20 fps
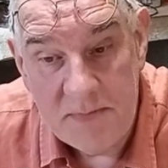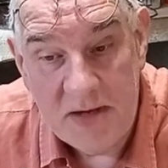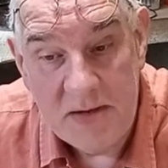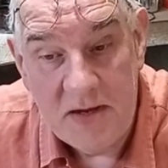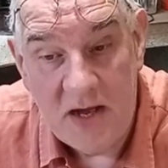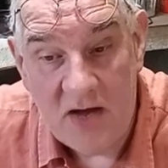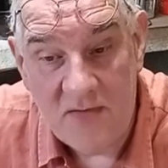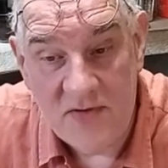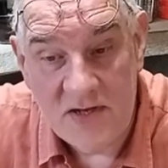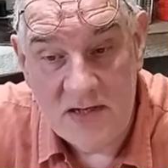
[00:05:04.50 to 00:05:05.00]
by
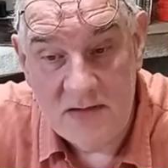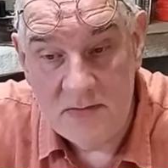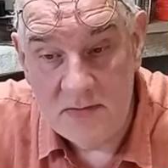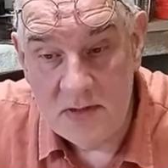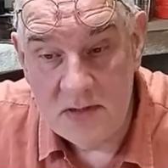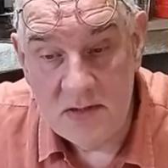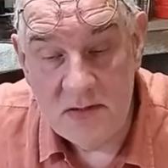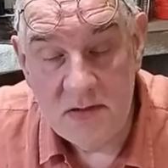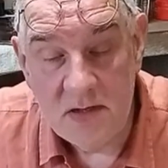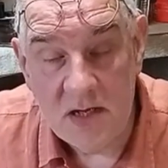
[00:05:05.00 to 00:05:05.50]
having
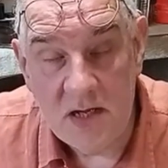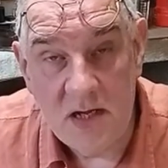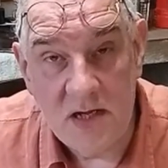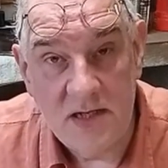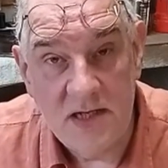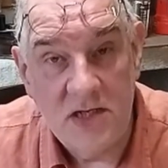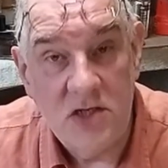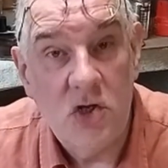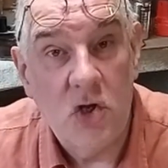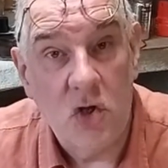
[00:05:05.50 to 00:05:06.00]

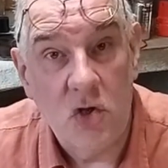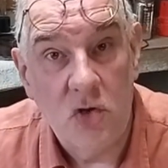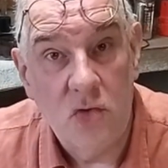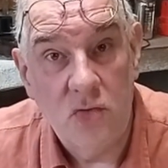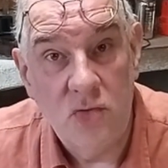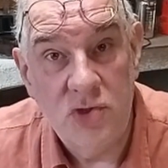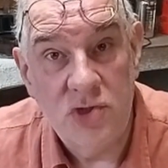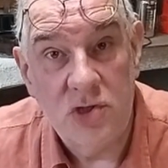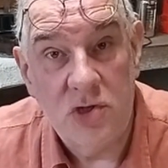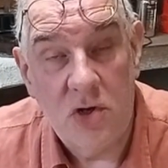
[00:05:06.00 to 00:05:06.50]
an
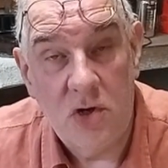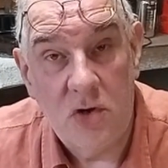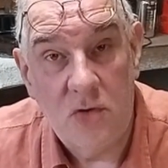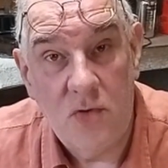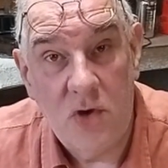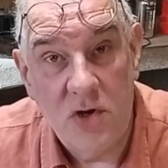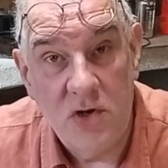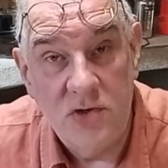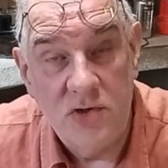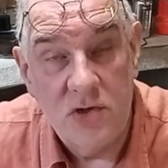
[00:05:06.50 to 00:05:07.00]
enclosure
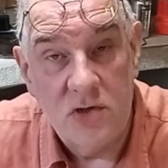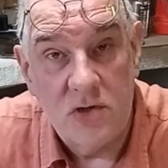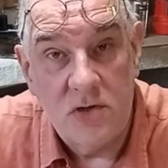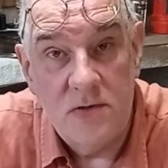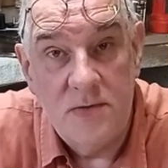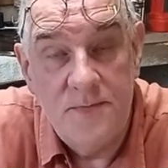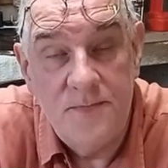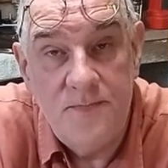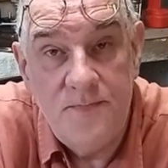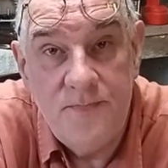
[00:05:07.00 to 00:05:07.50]
around
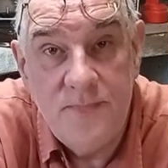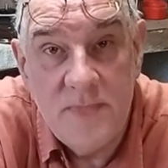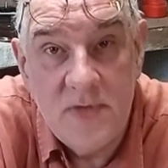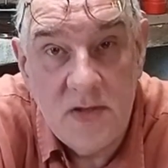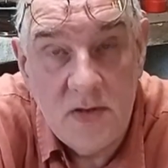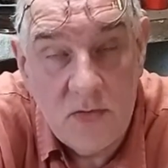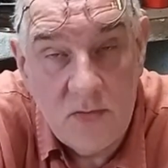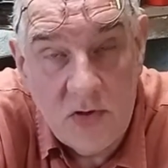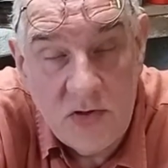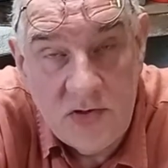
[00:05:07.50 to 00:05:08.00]
your
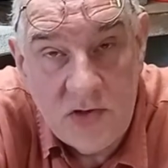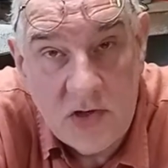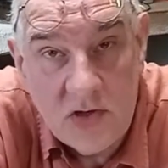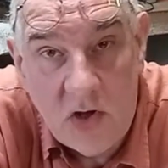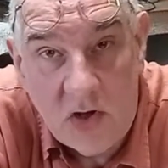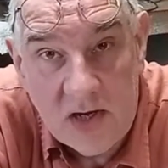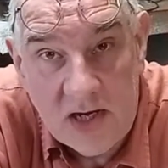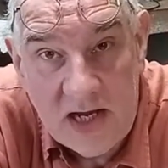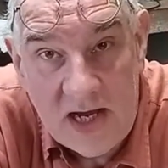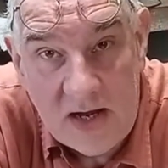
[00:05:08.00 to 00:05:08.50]

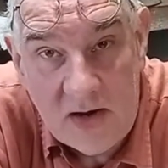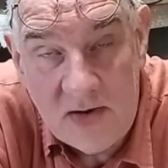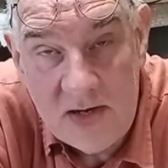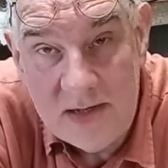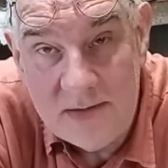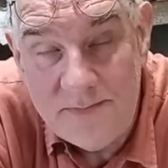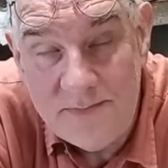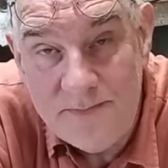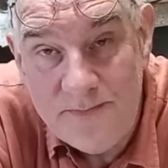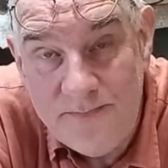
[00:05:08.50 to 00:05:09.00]
cutting
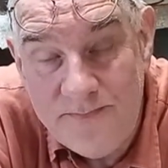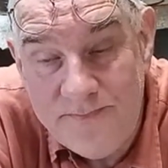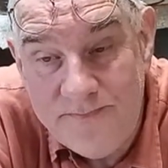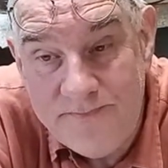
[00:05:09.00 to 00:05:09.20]
area.